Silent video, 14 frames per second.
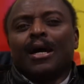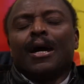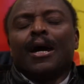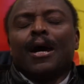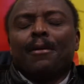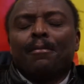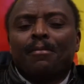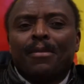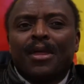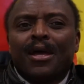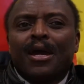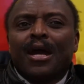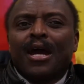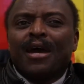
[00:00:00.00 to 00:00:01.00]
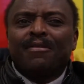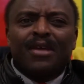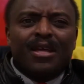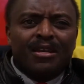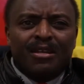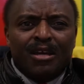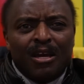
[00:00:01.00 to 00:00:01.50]
And
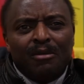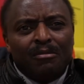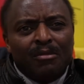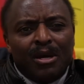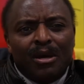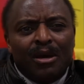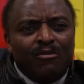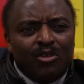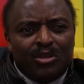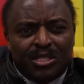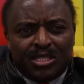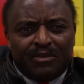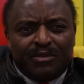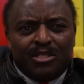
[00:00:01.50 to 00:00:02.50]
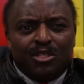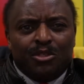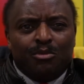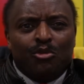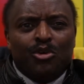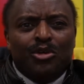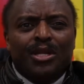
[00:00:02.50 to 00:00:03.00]
then I've got the
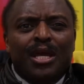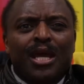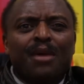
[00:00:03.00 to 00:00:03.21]
17th point.